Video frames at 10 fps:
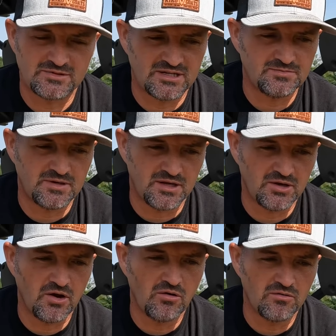That's been a
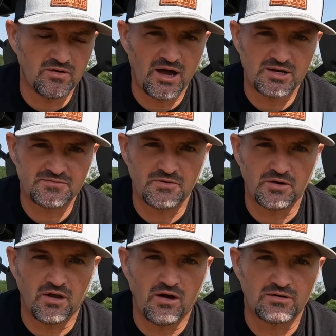goal of ours for a
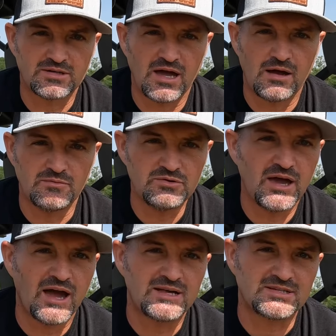long time. You
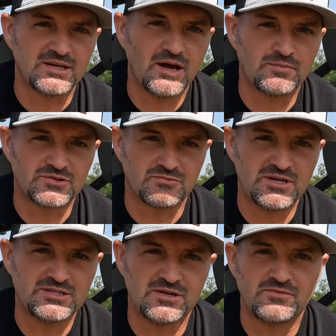guys can help us
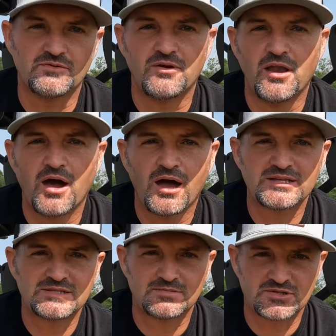reach it if you're not
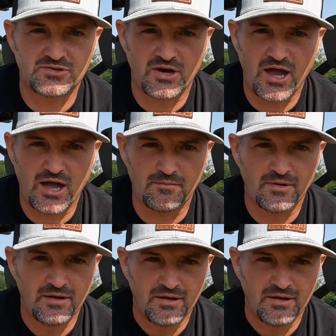subscribed.